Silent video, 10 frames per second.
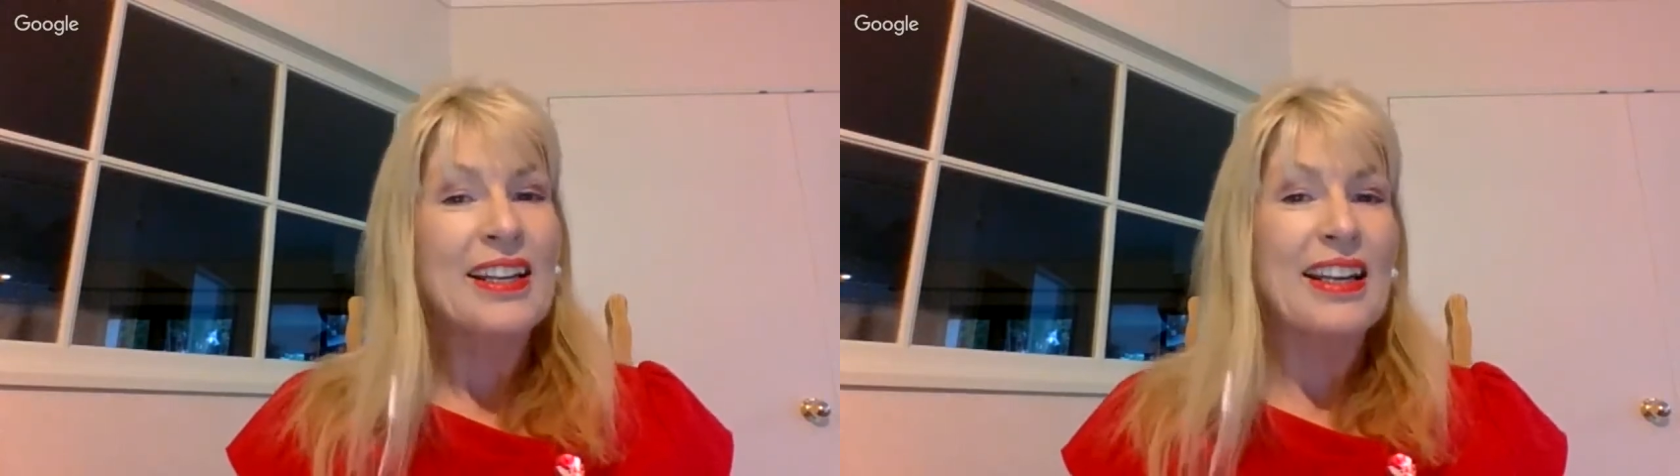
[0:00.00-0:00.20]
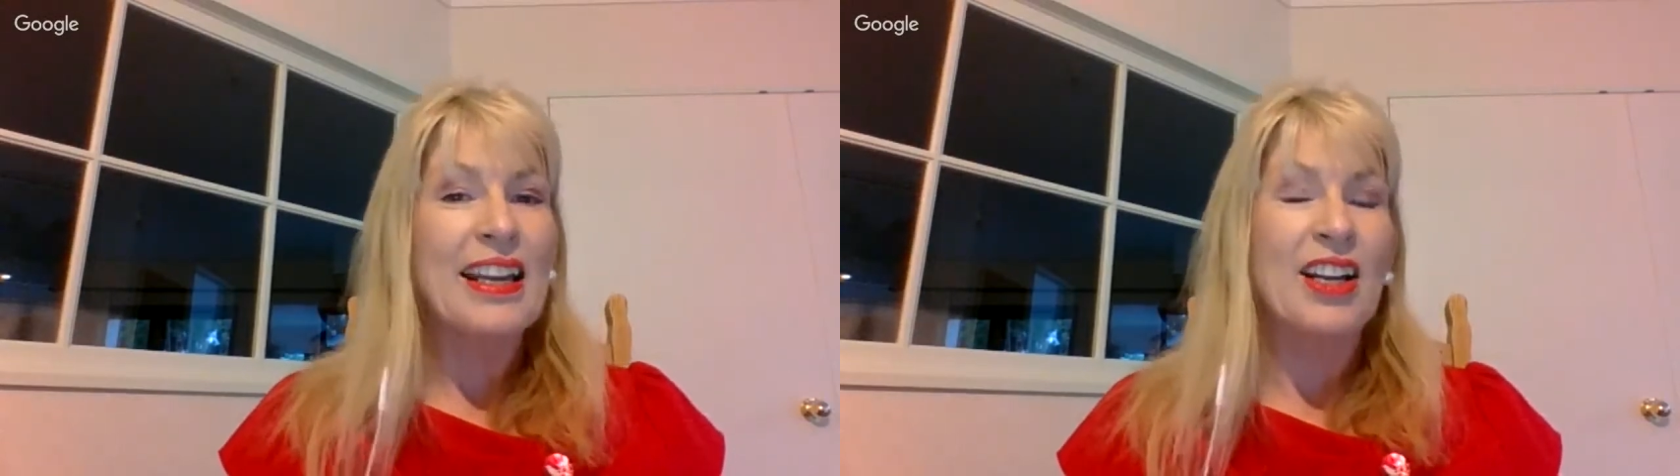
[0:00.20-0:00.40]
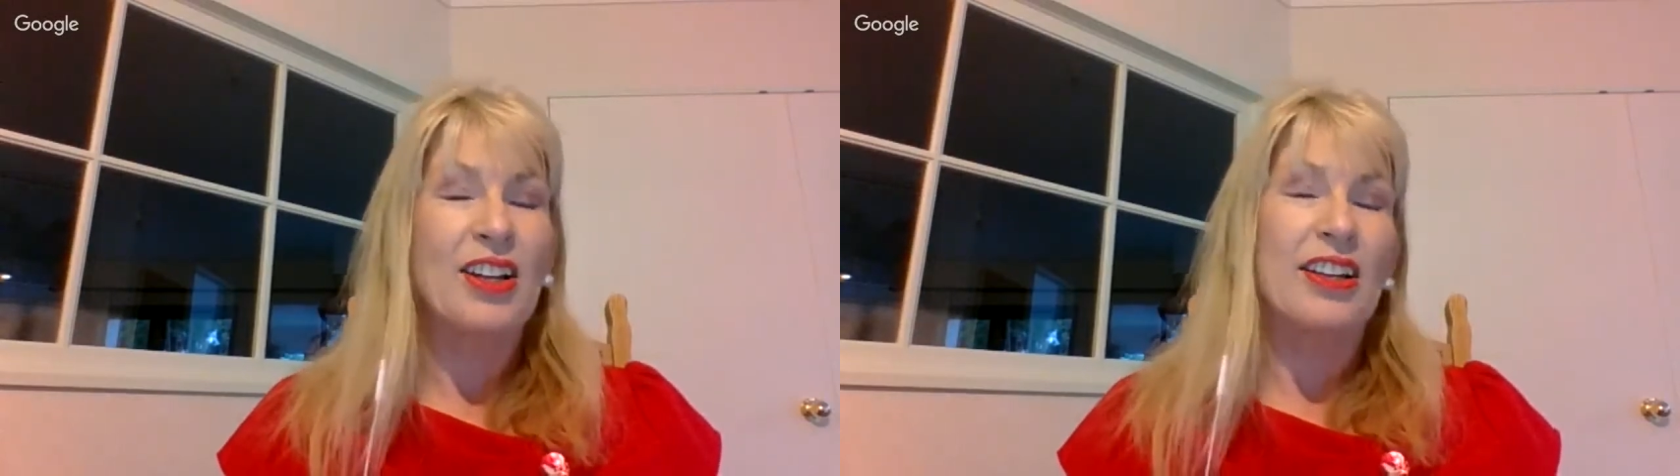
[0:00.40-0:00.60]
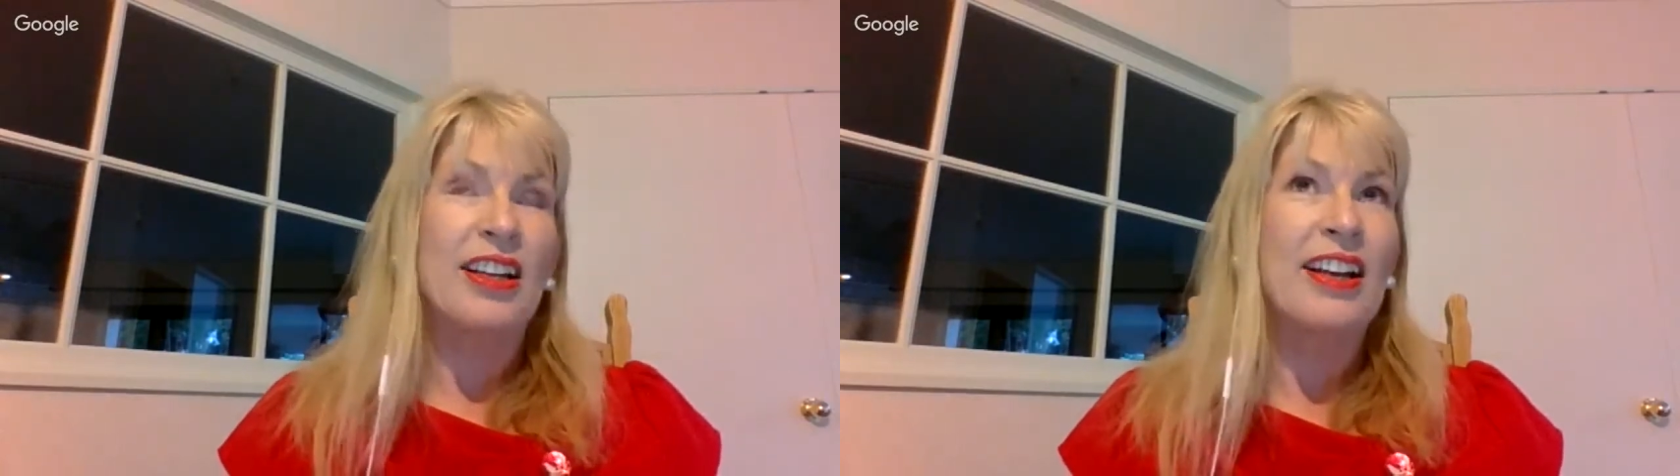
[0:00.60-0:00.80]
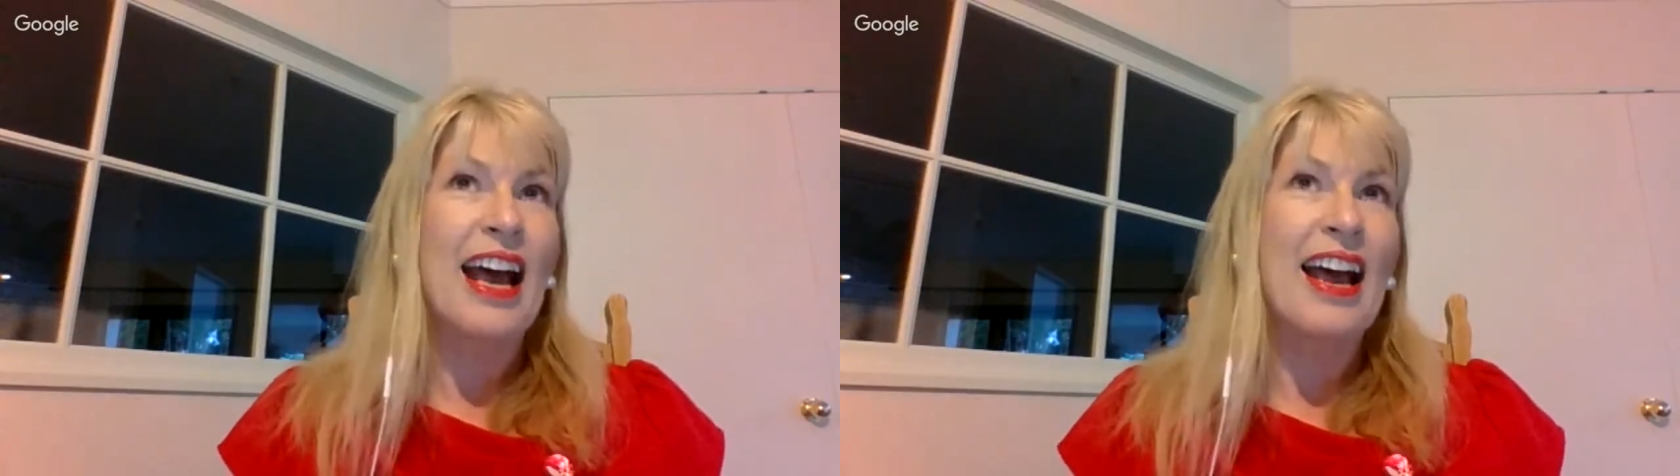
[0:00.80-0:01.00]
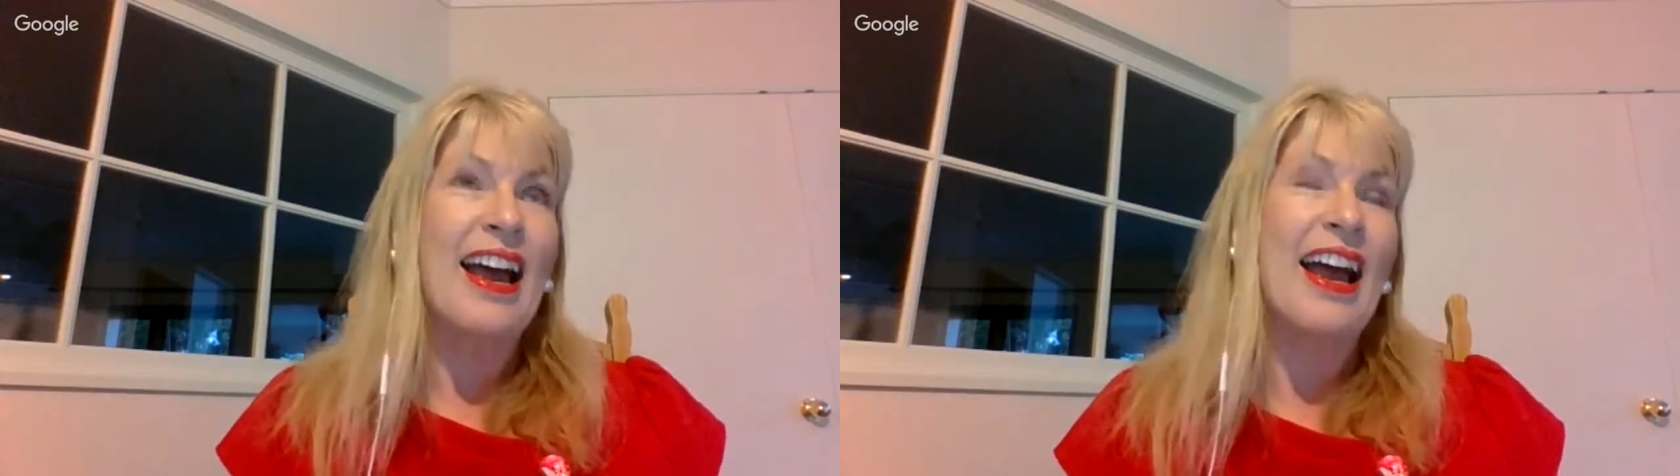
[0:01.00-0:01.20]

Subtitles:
an